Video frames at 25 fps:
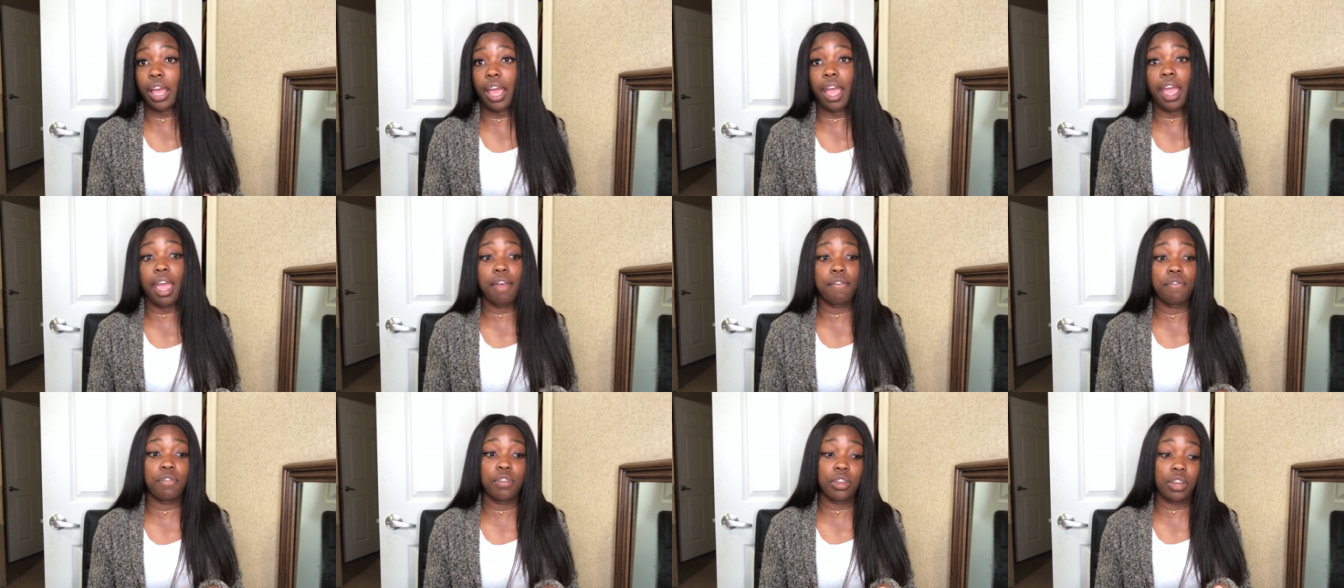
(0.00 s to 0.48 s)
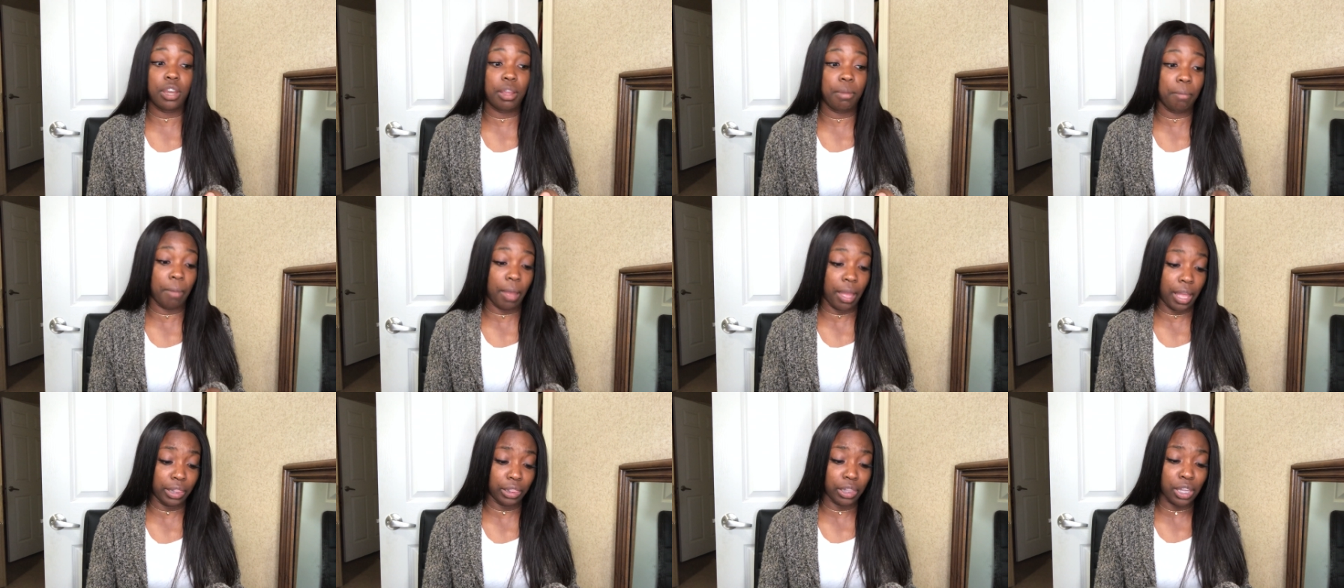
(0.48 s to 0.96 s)
I have it
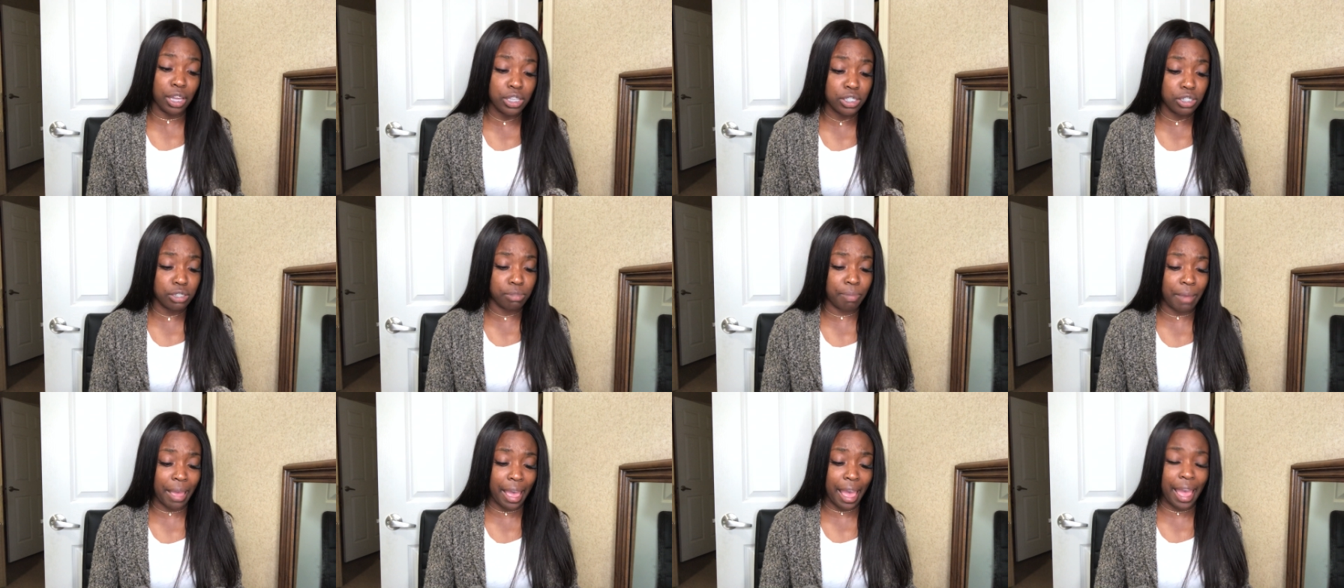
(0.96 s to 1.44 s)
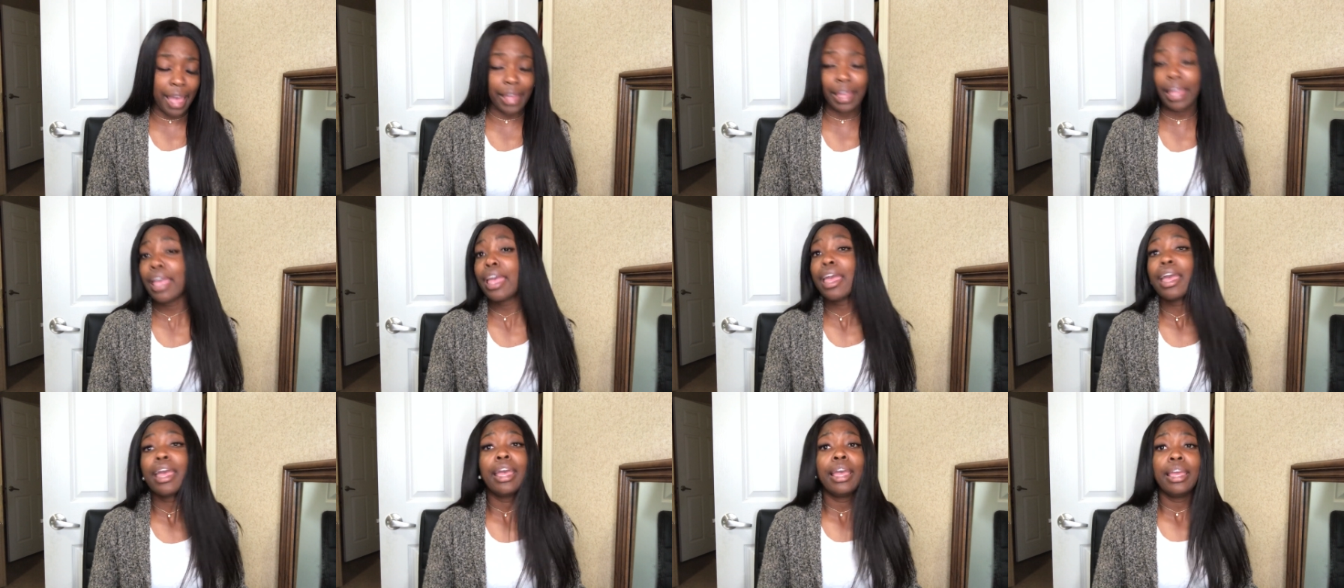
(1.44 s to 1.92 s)
in my lunch bag.
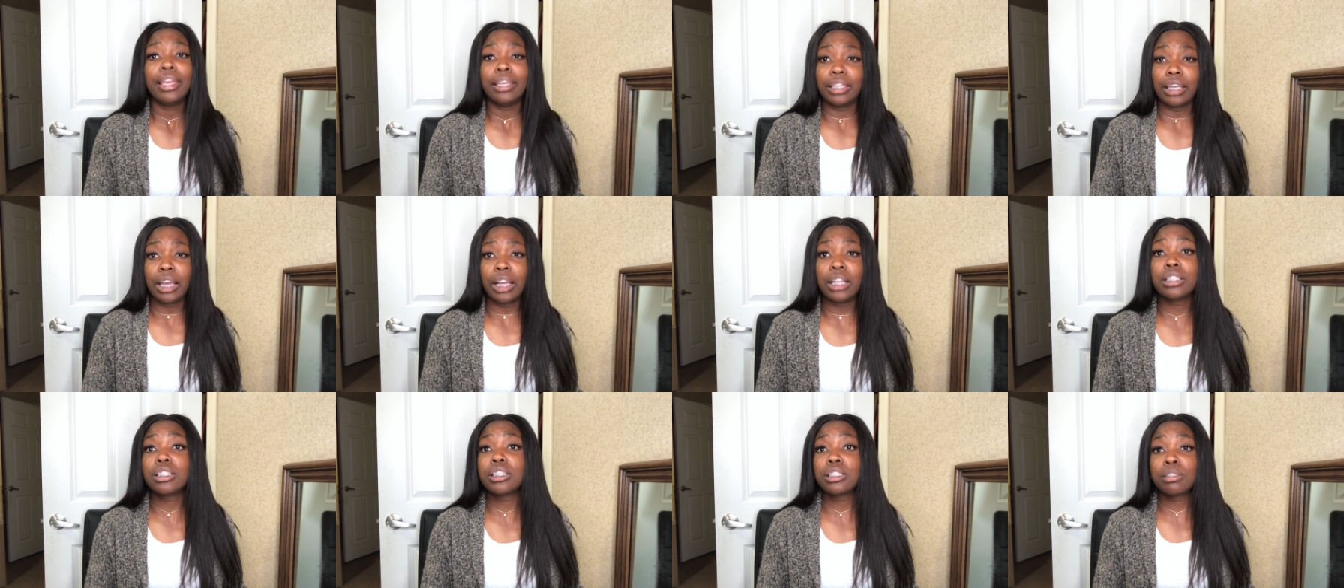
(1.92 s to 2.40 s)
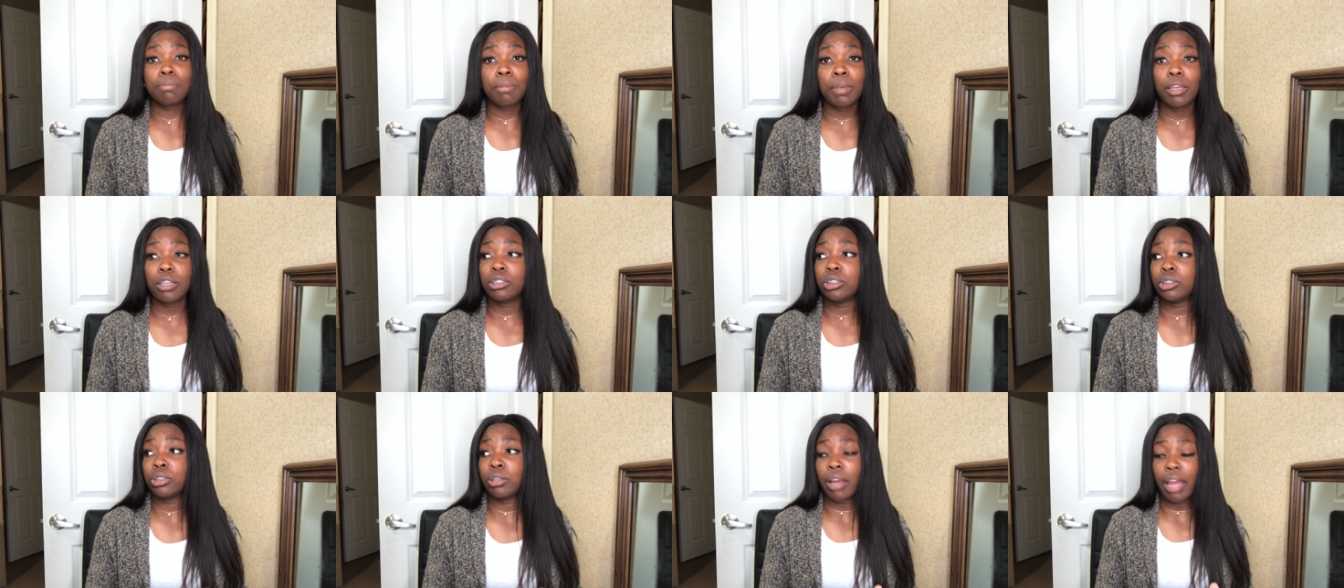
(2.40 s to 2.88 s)
I just
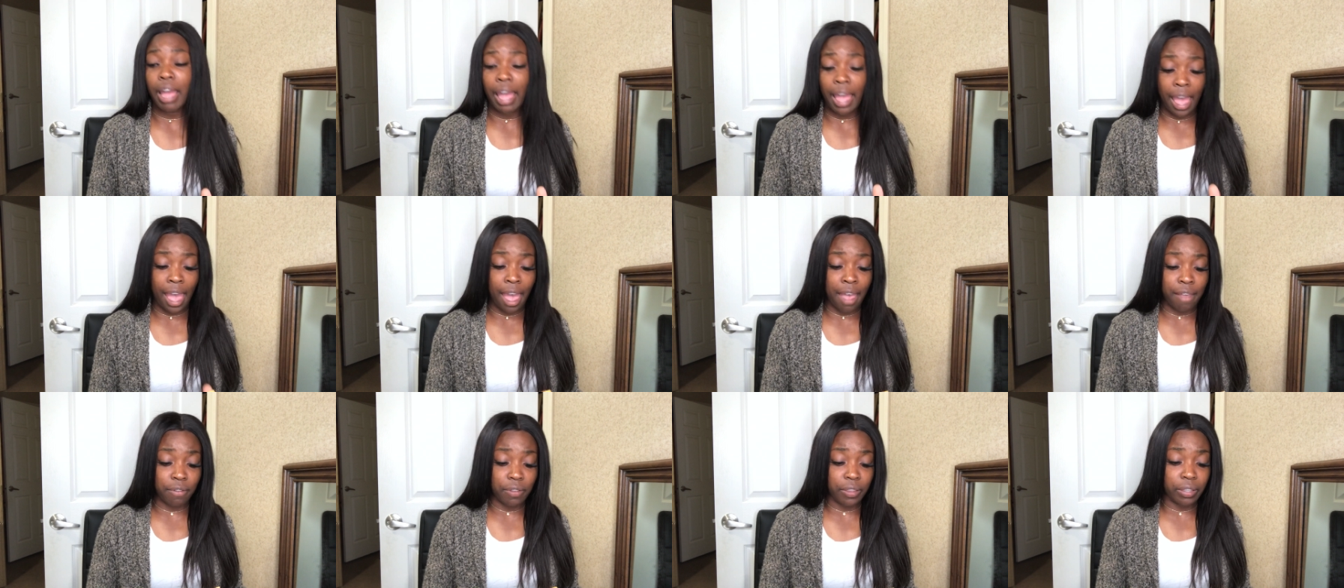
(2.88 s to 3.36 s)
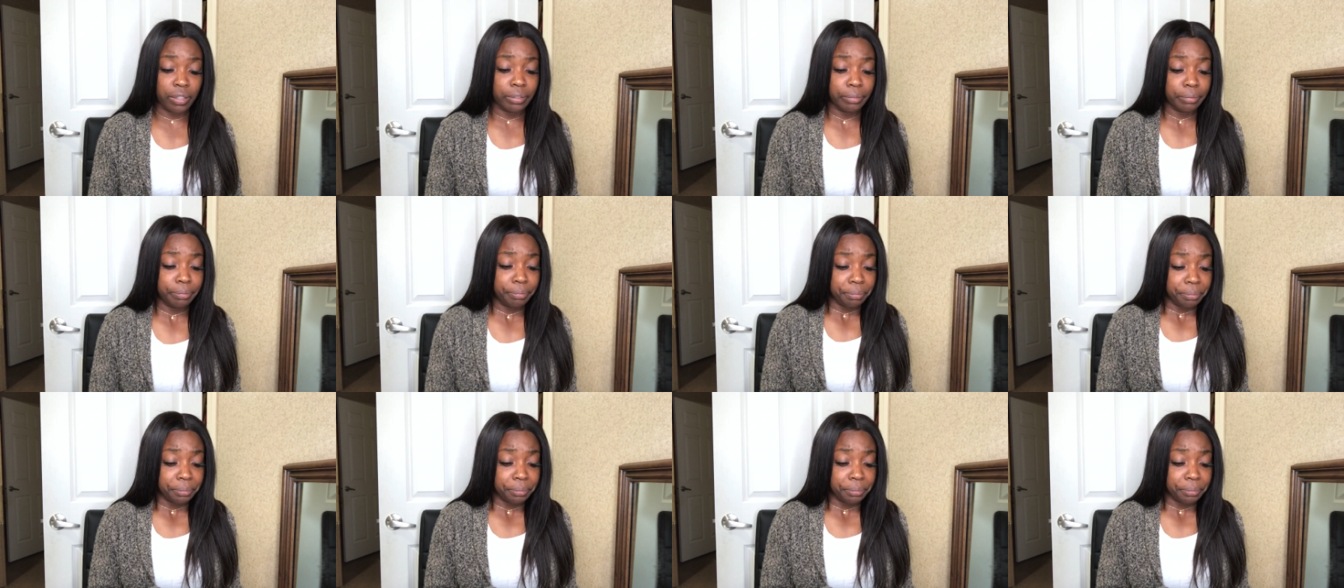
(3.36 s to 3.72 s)
make sure I have it.